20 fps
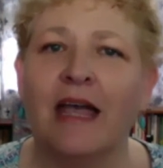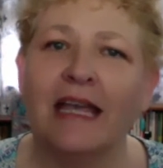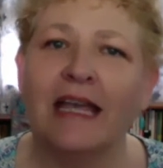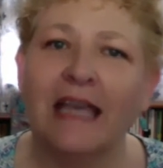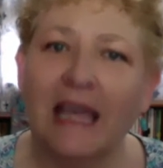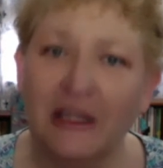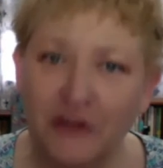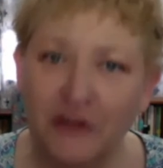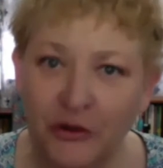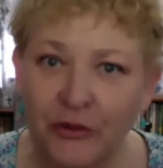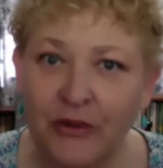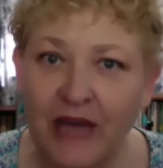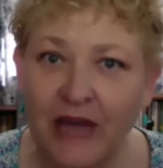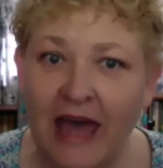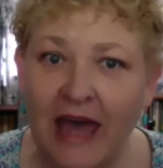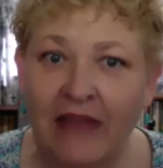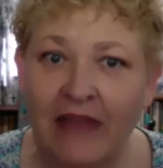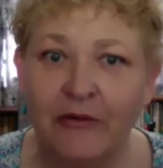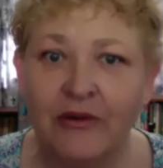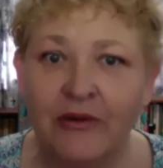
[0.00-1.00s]
Can you
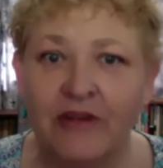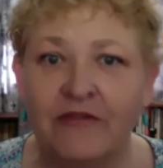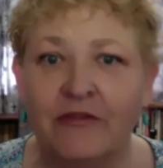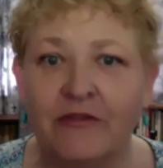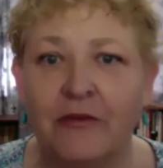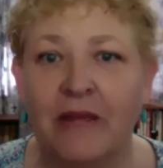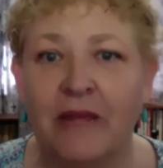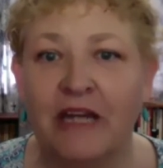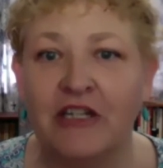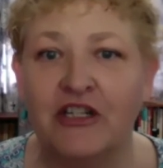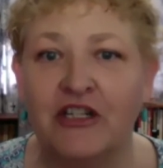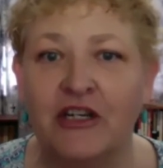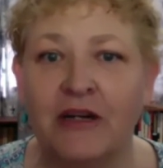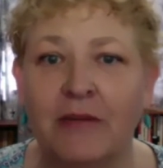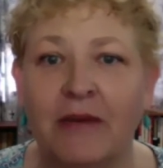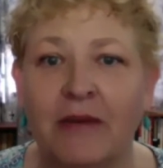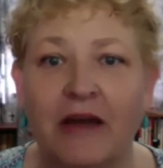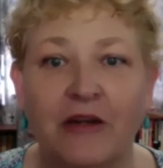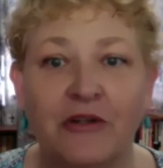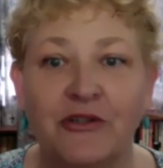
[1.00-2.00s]
gather information
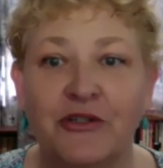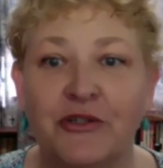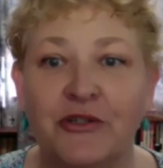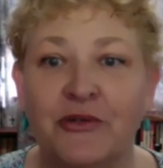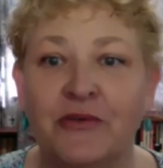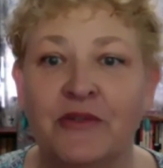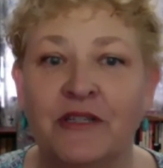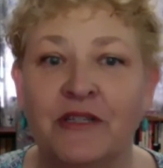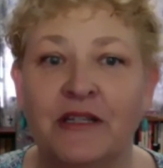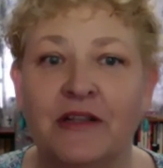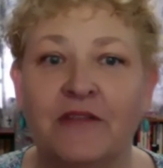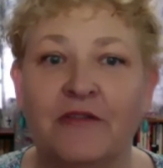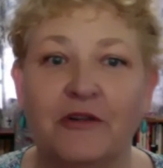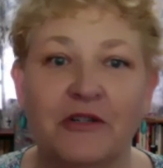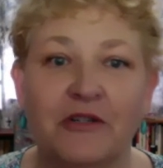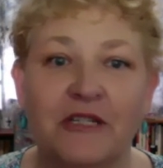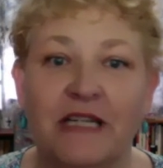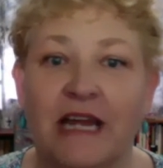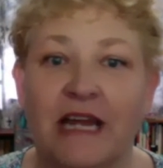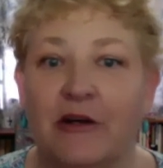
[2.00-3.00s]
about your students in the
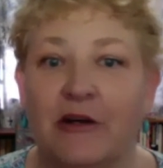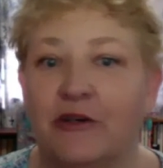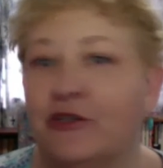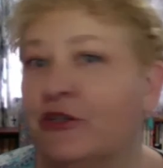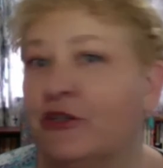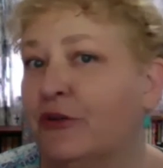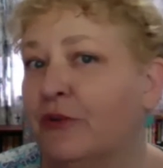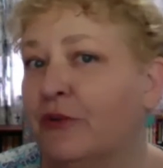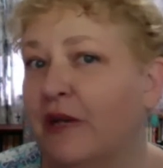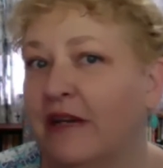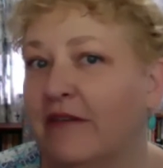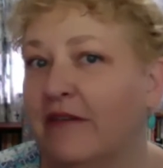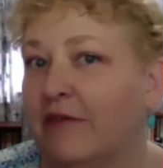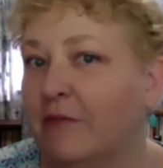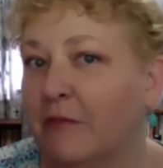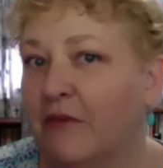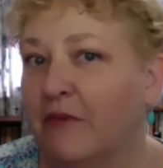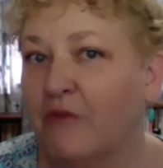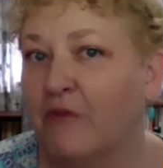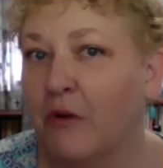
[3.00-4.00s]
first day or two,
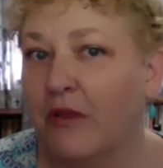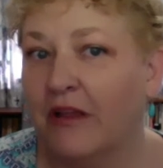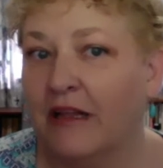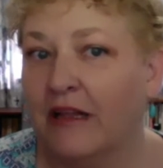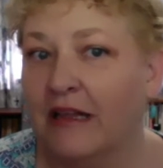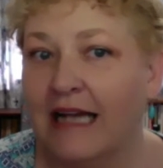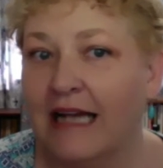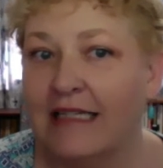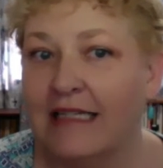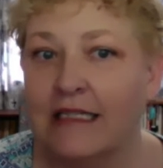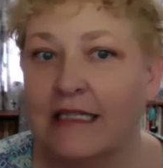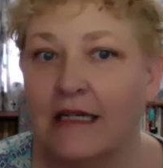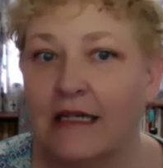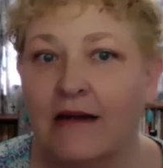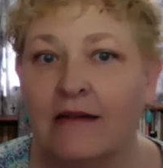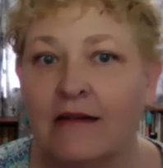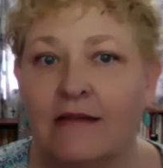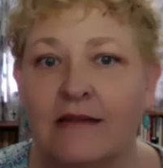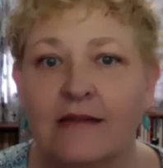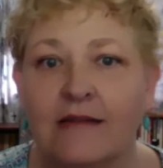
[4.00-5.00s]
even before the class
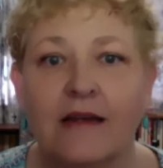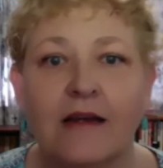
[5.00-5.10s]
starts?